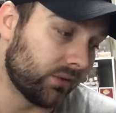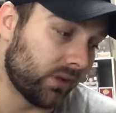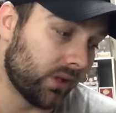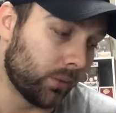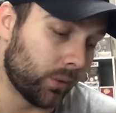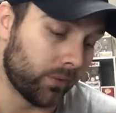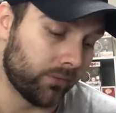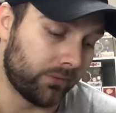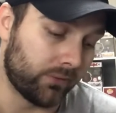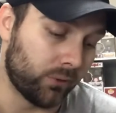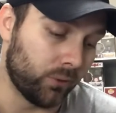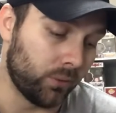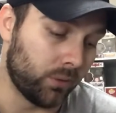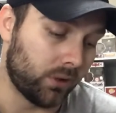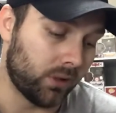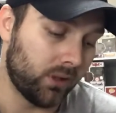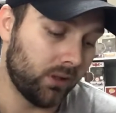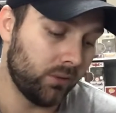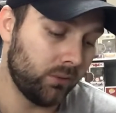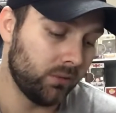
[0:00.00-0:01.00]
that one for a
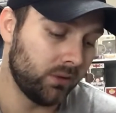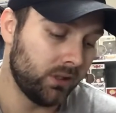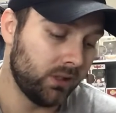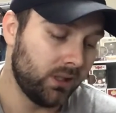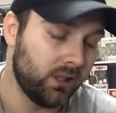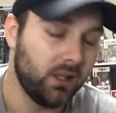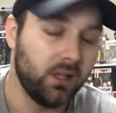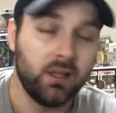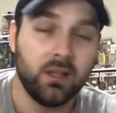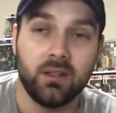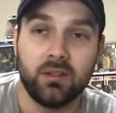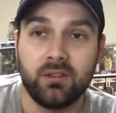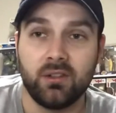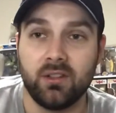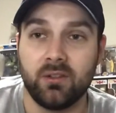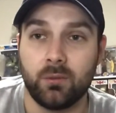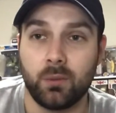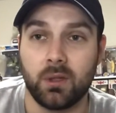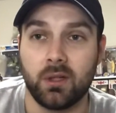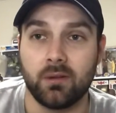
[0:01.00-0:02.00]
while, see
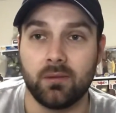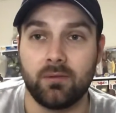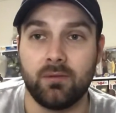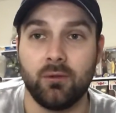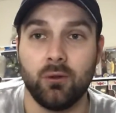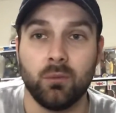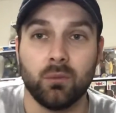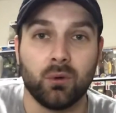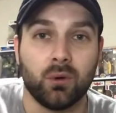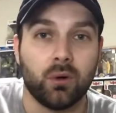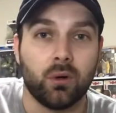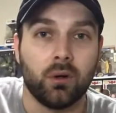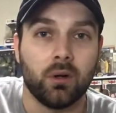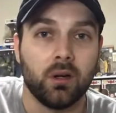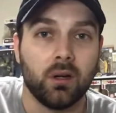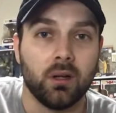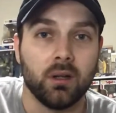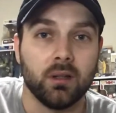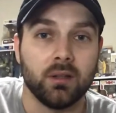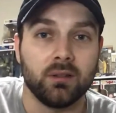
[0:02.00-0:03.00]
if we get a few
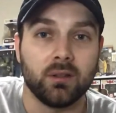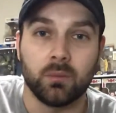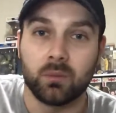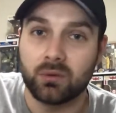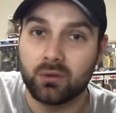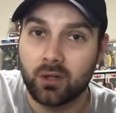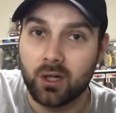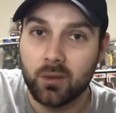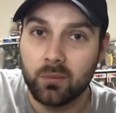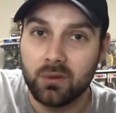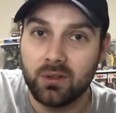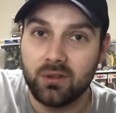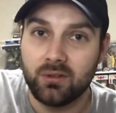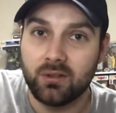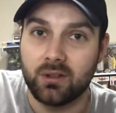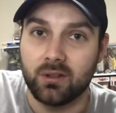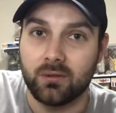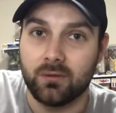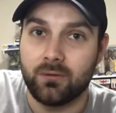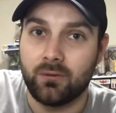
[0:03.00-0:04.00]
more subscribers,
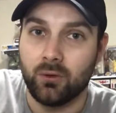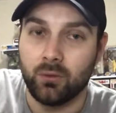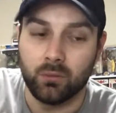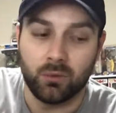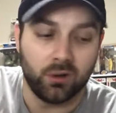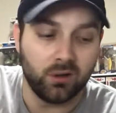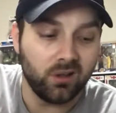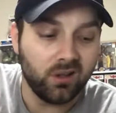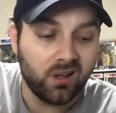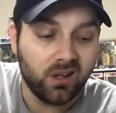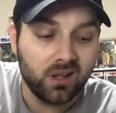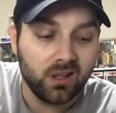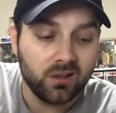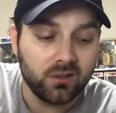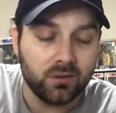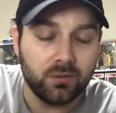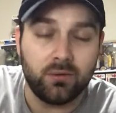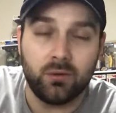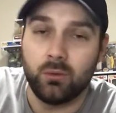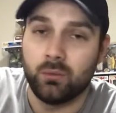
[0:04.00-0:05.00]
get a few more likes, a
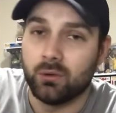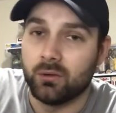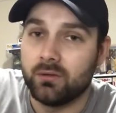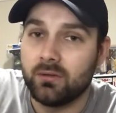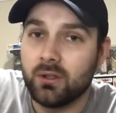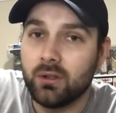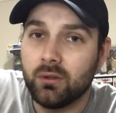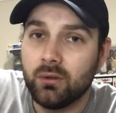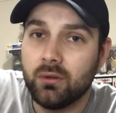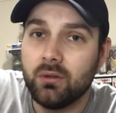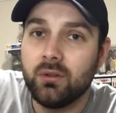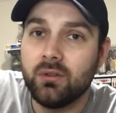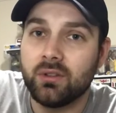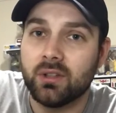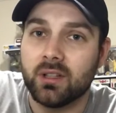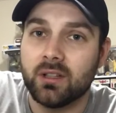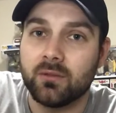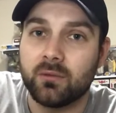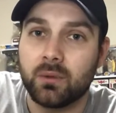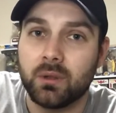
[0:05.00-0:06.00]
few more views,
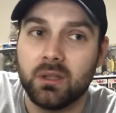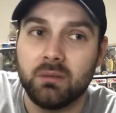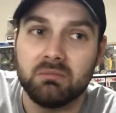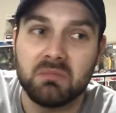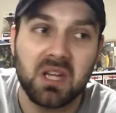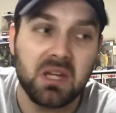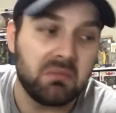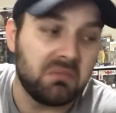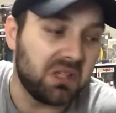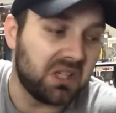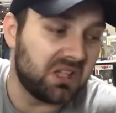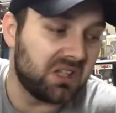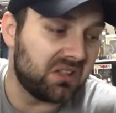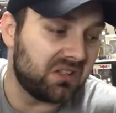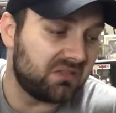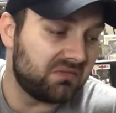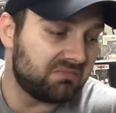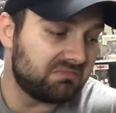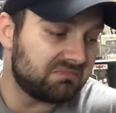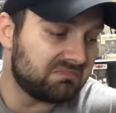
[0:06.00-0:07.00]
and if we maybe hit
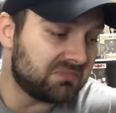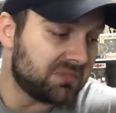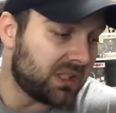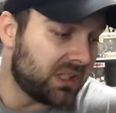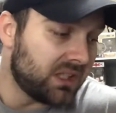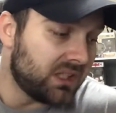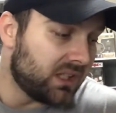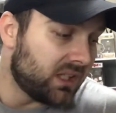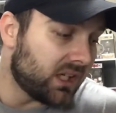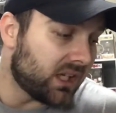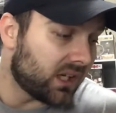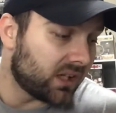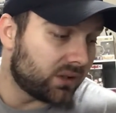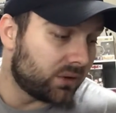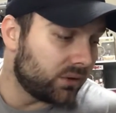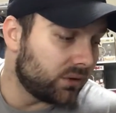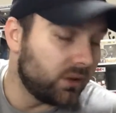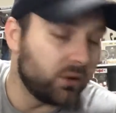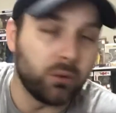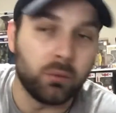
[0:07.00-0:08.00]
a
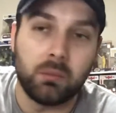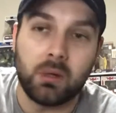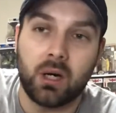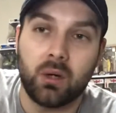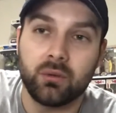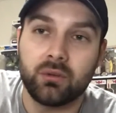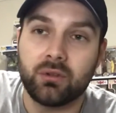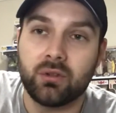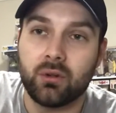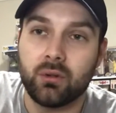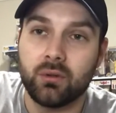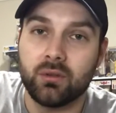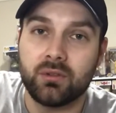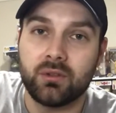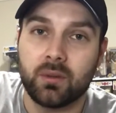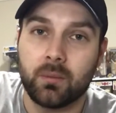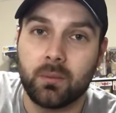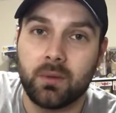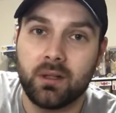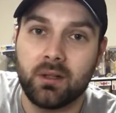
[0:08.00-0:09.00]
good little milestone or
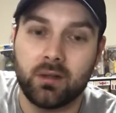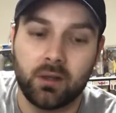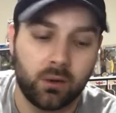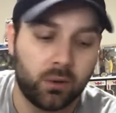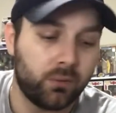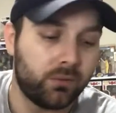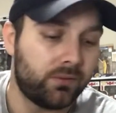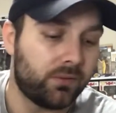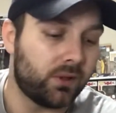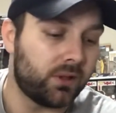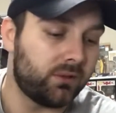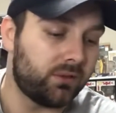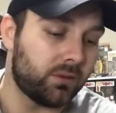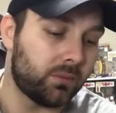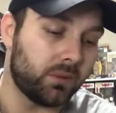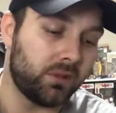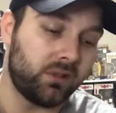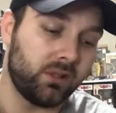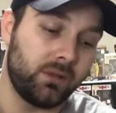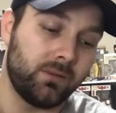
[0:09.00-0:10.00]
something, I'll find
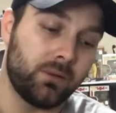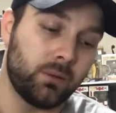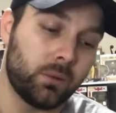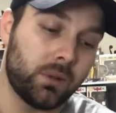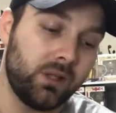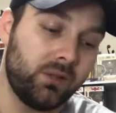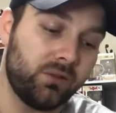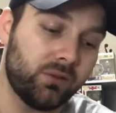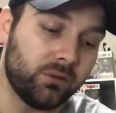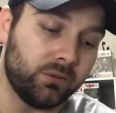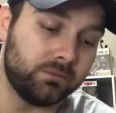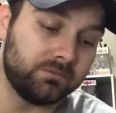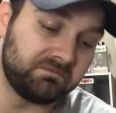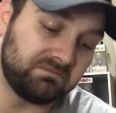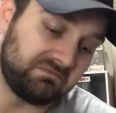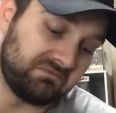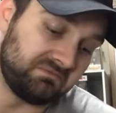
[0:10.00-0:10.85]
someone to give it away to.